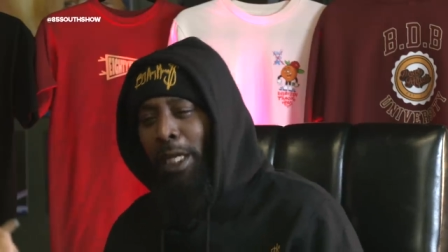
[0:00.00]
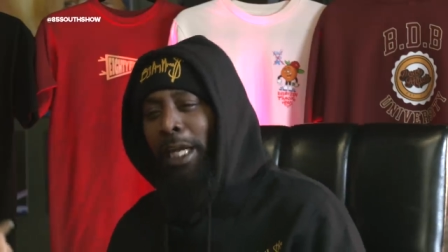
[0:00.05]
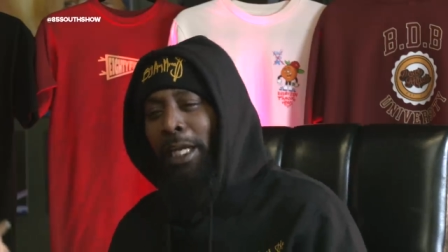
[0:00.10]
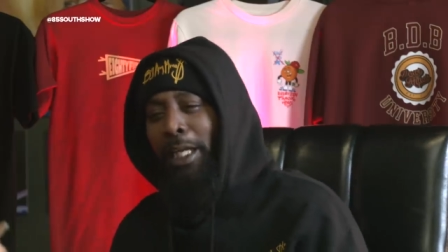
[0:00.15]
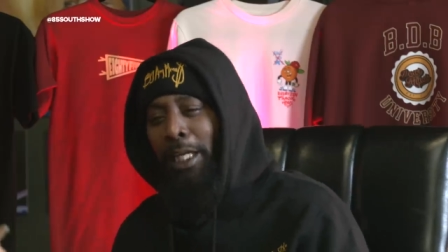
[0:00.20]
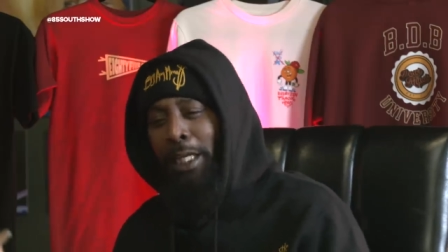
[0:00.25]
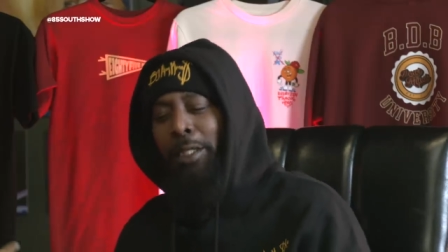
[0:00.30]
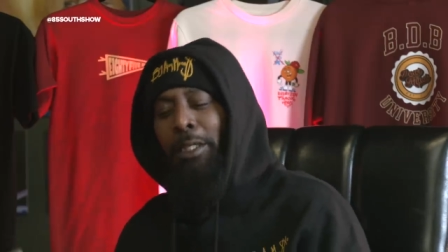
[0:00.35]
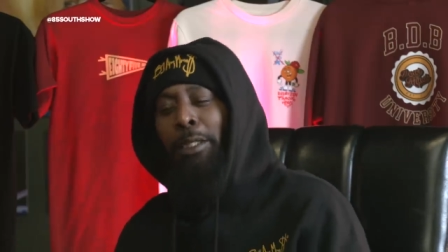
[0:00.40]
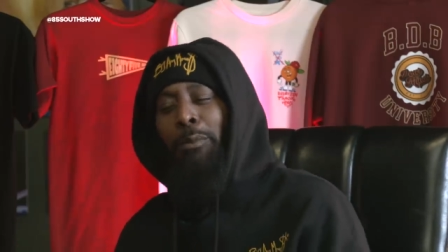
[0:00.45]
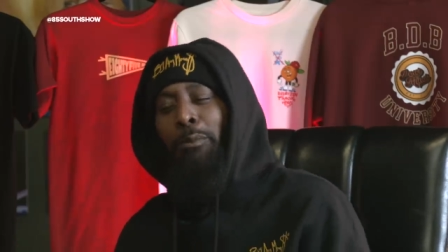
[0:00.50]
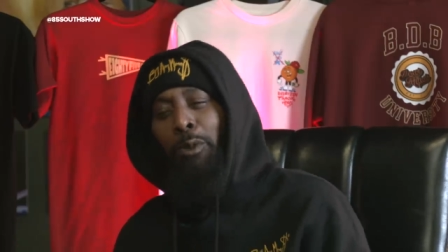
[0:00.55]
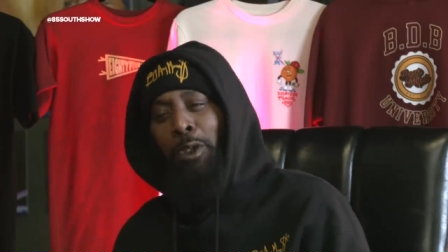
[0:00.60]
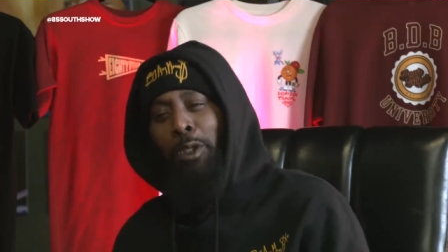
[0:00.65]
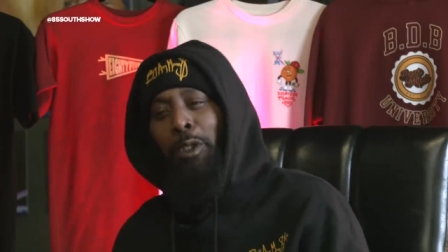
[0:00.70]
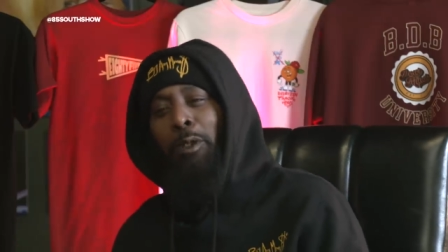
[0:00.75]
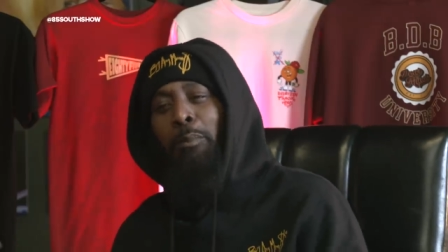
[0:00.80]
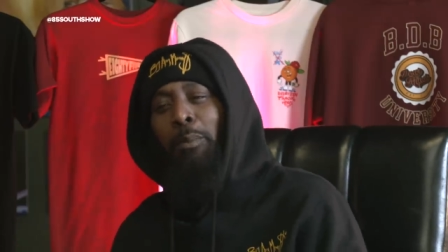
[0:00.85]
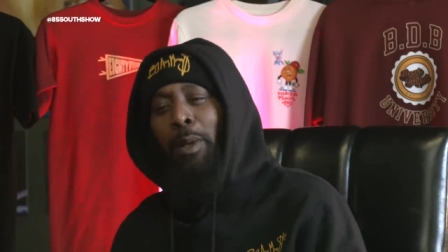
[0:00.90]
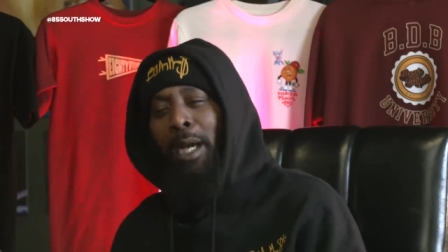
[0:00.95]
not eat them
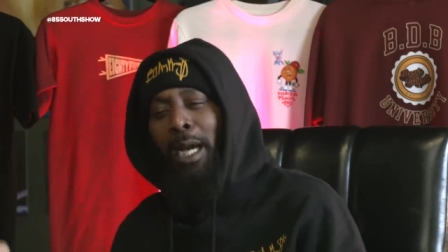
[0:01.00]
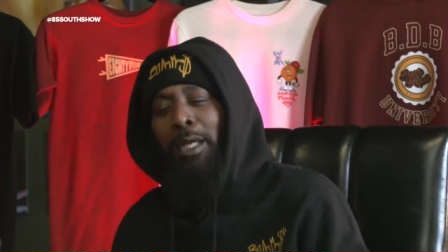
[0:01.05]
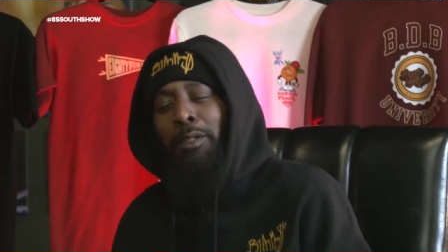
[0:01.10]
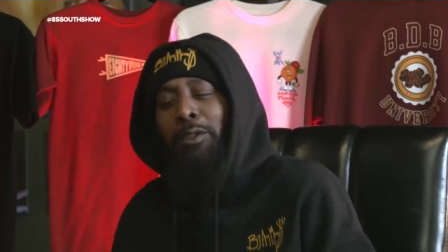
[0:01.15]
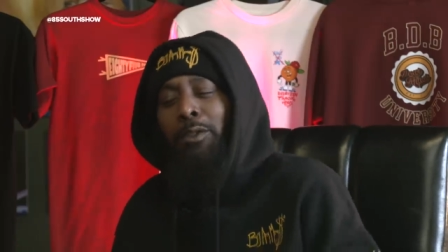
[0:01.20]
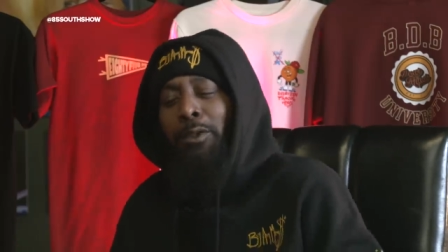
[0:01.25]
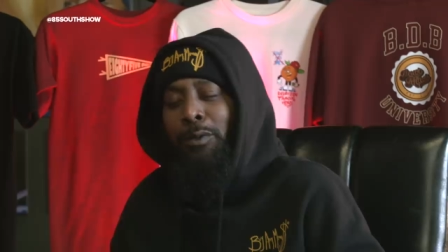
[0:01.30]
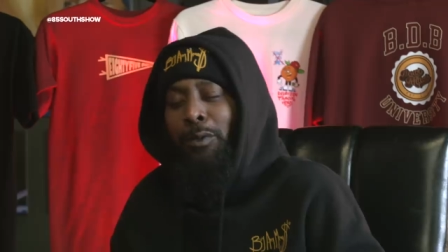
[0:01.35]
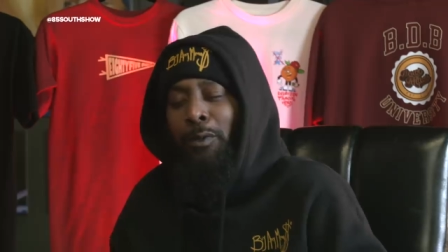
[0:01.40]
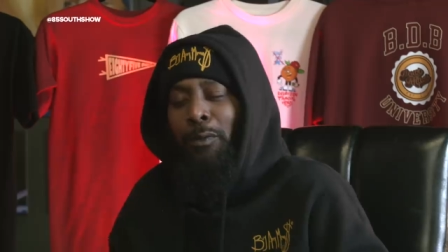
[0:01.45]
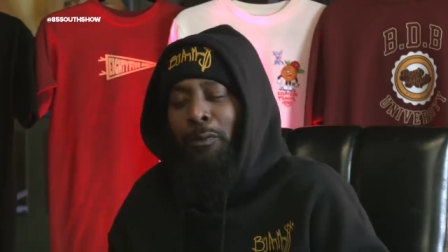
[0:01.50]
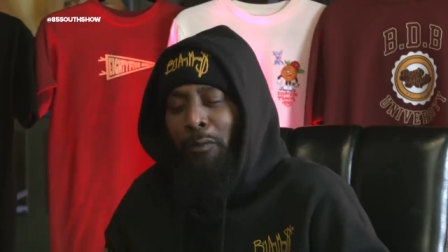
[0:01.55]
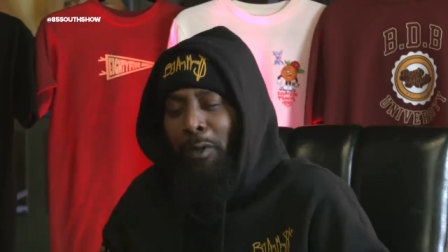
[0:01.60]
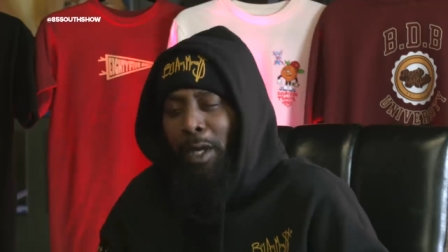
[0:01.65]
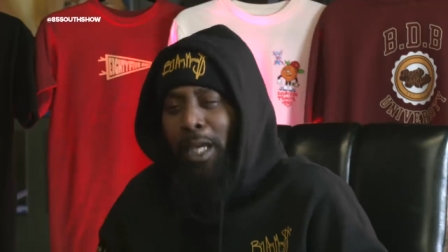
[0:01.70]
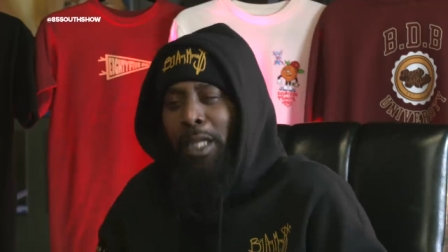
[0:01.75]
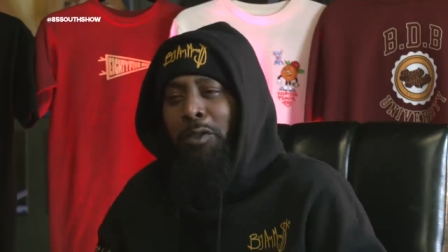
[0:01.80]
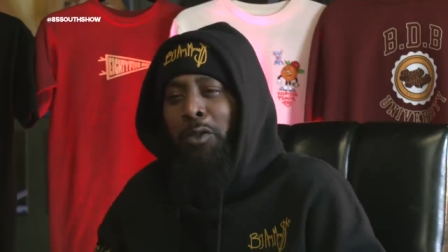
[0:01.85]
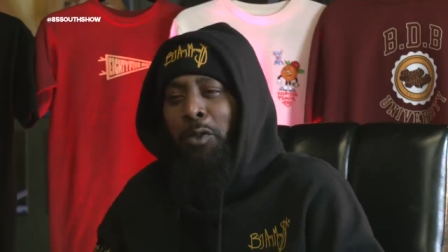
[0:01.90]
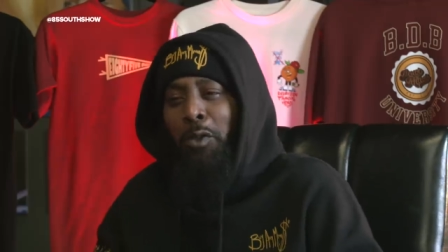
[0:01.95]
with a boxer and a
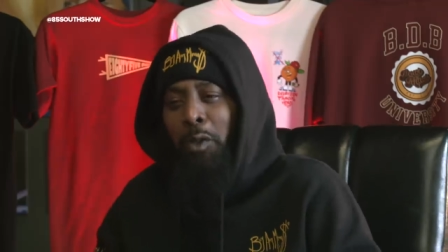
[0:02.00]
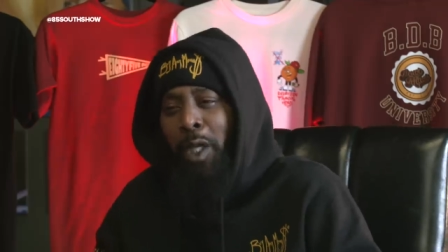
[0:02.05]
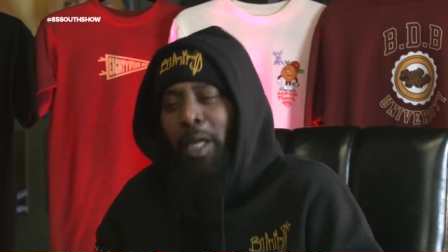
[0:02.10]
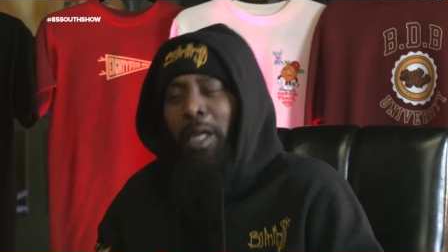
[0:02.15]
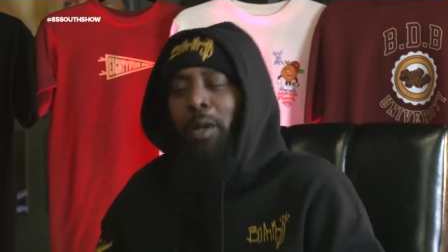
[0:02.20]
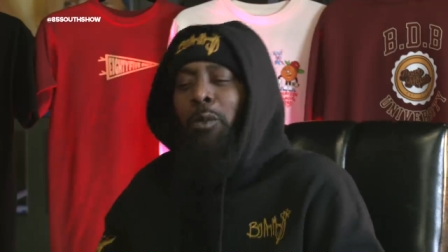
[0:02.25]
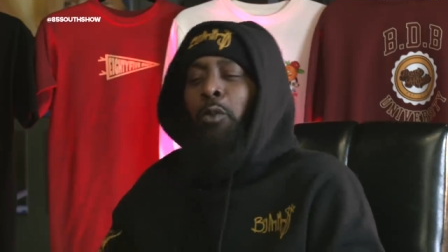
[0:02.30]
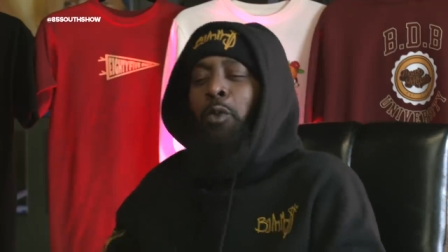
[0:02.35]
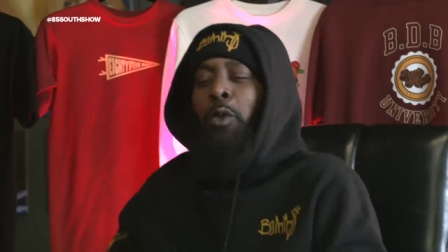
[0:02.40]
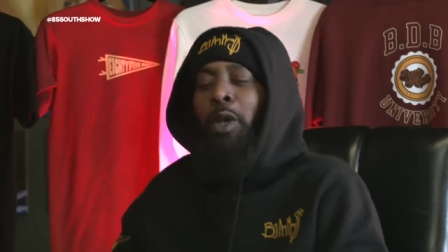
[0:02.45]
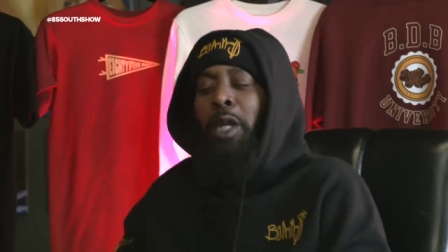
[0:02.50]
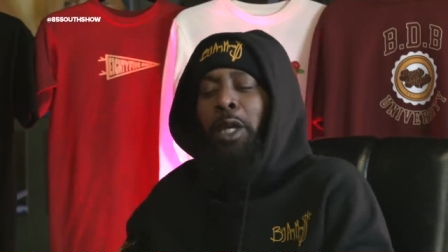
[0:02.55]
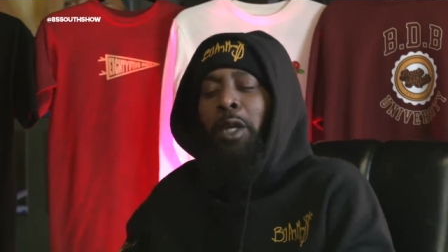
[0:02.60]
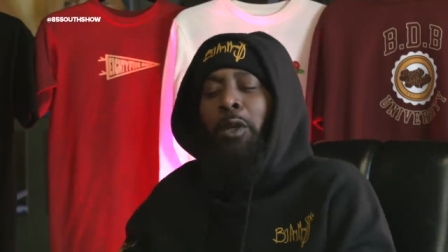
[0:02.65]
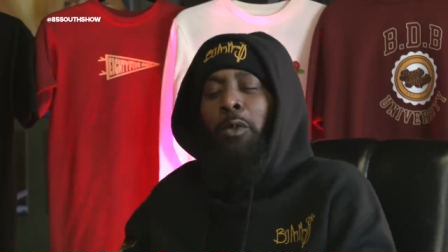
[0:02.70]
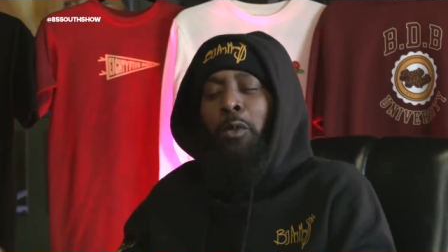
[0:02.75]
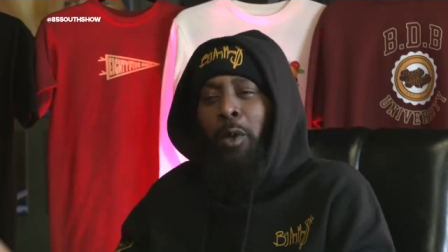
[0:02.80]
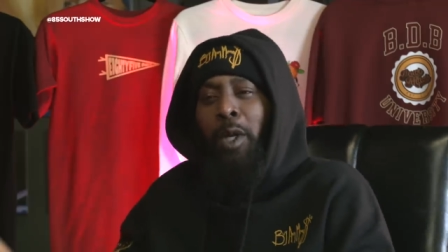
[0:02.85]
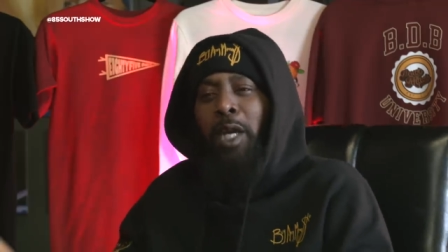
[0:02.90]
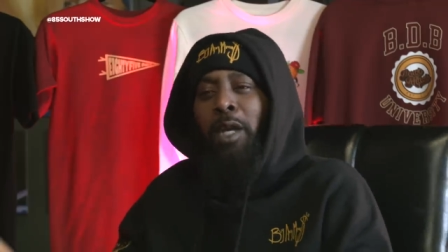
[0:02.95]
fox who had and